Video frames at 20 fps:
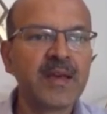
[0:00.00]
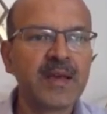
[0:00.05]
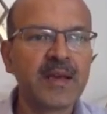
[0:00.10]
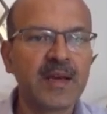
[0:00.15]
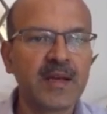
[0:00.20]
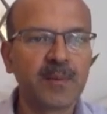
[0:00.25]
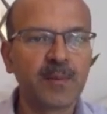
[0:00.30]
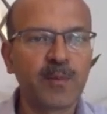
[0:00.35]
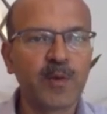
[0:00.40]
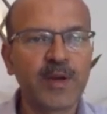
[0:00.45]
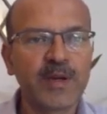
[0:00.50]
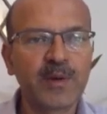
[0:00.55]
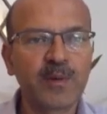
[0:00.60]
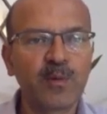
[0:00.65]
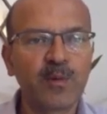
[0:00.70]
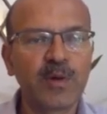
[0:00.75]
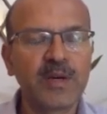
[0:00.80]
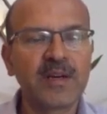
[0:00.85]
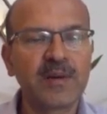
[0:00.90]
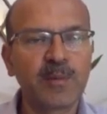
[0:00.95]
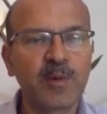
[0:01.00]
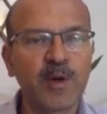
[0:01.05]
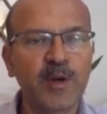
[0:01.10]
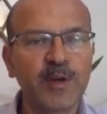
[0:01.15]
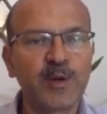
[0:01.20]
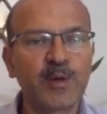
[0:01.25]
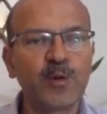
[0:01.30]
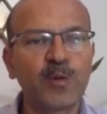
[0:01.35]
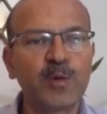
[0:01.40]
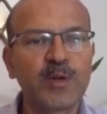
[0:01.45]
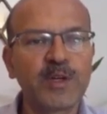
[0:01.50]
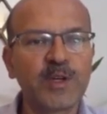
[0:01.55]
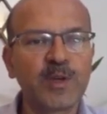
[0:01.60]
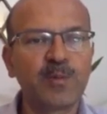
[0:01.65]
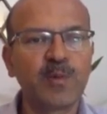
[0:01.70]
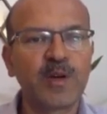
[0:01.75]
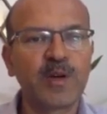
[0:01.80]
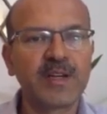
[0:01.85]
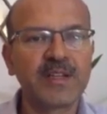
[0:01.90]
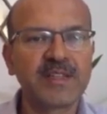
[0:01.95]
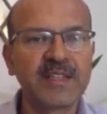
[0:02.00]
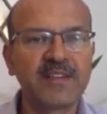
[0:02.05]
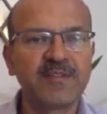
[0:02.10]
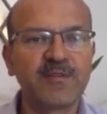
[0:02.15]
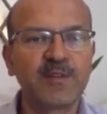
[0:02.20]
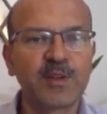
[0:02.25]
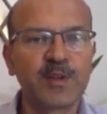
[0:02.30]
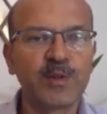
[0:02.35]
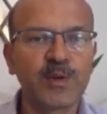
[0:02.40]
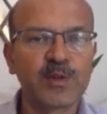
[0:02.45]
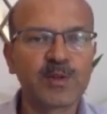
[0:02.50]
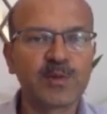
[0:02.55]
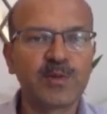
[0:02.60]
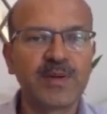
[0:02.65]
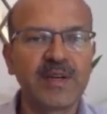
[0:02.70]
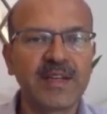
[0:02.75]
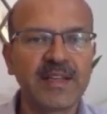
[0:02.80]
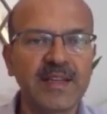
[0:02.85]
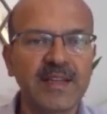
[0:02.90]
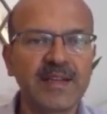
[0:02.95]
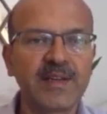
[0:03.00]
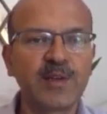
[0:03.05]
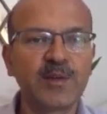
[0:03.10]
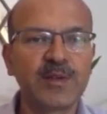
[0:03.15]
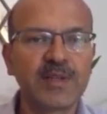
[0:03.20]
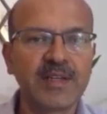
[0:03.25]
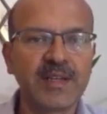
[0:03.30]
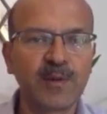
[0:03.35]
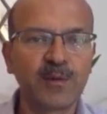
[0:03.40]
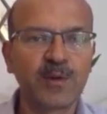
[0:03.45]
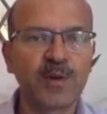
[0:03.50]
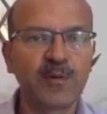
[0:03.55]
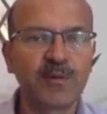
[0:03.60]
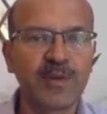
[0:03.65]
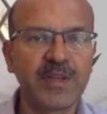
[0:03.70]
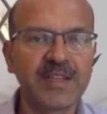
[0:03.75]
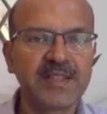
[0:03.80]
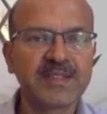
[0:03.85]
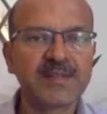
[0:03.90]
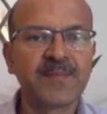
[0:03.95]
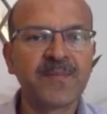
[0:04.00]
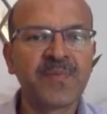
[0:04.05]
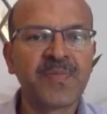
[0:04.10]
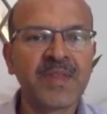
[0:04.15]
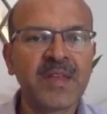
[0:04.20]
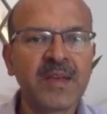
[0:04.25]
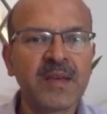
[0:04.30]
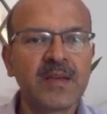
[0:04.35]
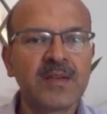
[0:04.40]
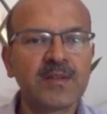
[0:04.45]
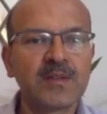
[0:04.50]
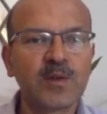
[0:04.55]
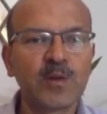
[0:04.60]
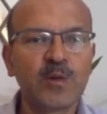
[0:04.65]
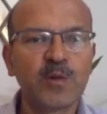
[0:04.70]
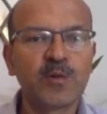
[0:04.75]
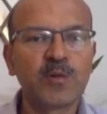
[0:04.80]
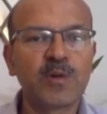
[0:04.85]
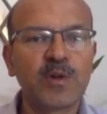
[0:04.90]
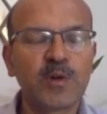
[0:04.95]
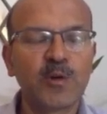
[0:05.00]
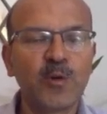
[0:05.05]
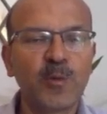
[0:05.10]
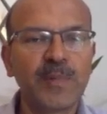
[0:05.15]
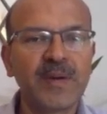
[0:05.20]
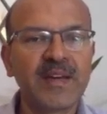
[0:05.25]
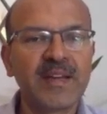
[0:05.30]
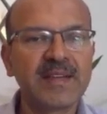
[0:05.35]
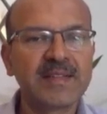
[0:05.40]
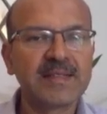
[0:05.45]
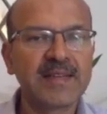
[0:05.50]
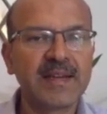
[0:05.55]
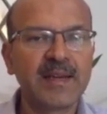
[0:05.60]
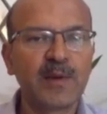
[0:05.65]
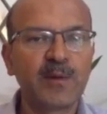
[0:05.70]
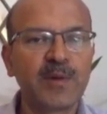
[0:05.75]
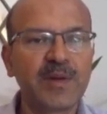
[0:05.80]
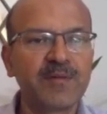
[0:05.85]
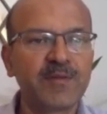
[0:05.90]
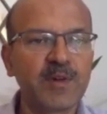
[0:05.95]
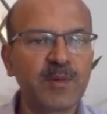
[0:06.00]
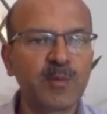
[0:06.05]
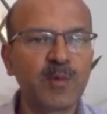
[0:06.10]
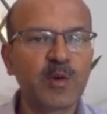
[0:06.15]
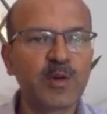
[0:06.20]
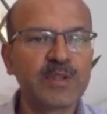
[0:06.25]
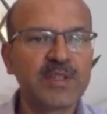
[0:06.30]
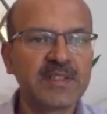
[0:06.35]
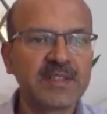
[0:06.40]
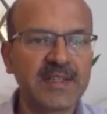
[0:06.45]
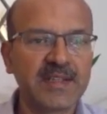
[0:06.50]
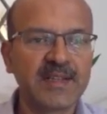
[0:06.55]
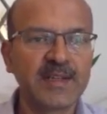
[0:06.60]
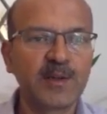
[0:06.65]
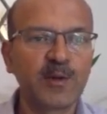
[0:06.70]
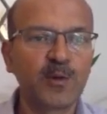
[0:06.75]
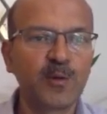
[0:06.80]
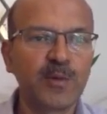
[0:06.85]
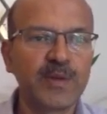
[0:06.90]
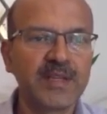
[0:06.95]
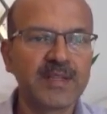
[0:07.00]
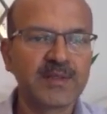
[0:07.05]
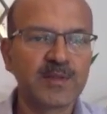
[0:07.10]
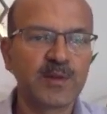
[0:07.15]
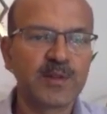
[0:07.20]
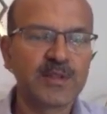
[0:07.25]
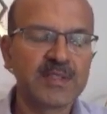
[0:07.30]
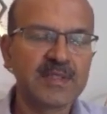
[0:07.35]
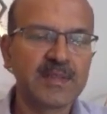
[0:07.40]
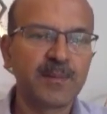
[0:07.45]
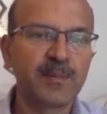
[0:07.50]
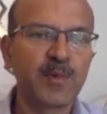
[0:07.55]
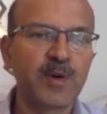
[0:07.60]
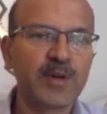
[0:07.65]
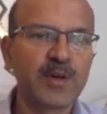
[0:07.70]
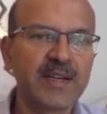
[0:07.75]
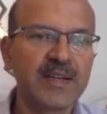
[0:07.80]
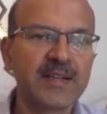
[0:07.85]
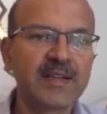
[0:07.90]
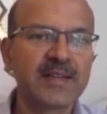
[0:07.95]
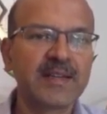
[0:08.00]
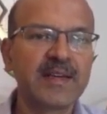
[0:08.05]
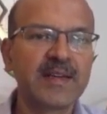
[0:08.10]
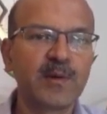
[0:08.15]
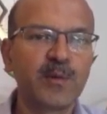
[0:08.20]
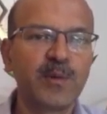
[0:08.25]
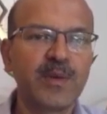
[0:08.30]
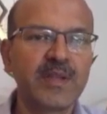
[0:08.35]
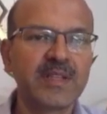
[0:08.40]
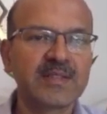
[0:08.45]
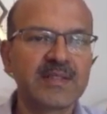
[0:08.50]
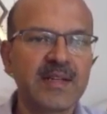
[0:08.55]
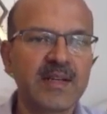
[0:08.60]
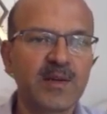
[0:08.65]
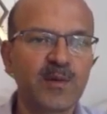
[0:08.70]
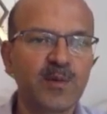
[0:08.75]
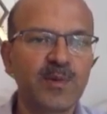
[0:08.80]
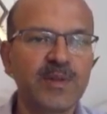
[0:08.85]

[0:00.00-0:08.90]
and 0.21 to 0.3 for those 28 to 31 weeks. So room air is adequate for more than 32 weeks. So it's important that we start